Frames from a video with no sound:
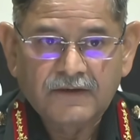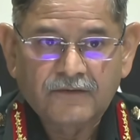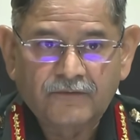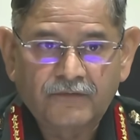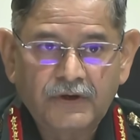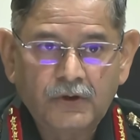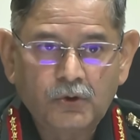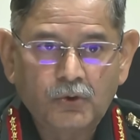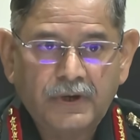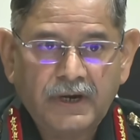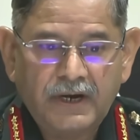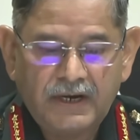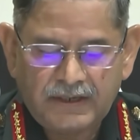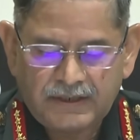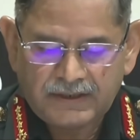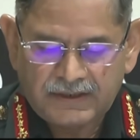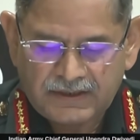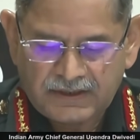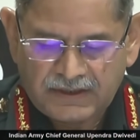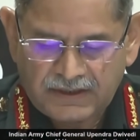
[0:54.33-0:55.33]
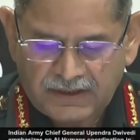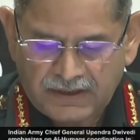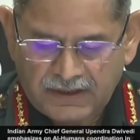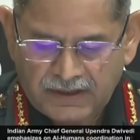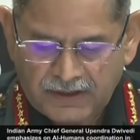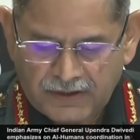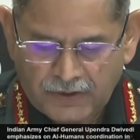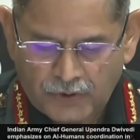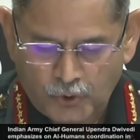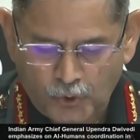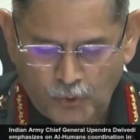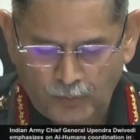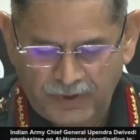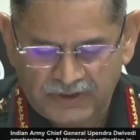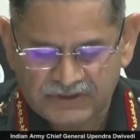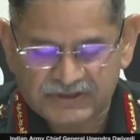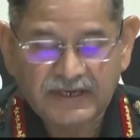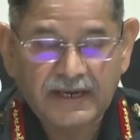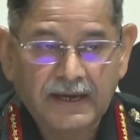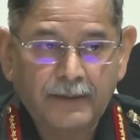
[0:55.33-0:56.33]
We look at
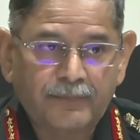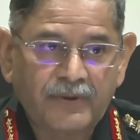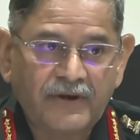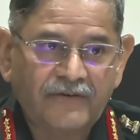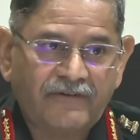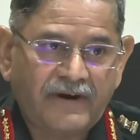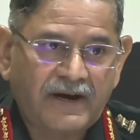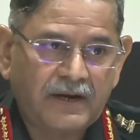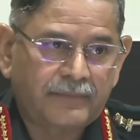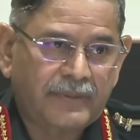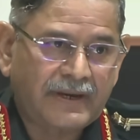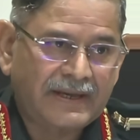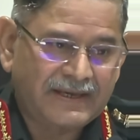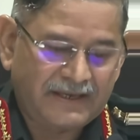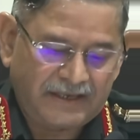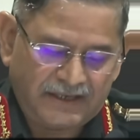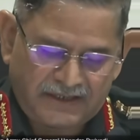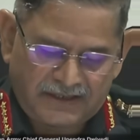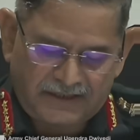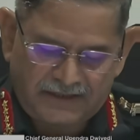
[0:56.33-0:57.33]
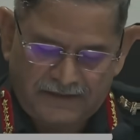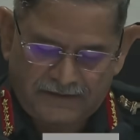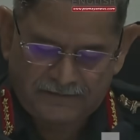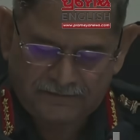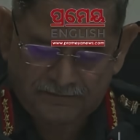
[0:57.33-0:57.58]
humans amplified by AI.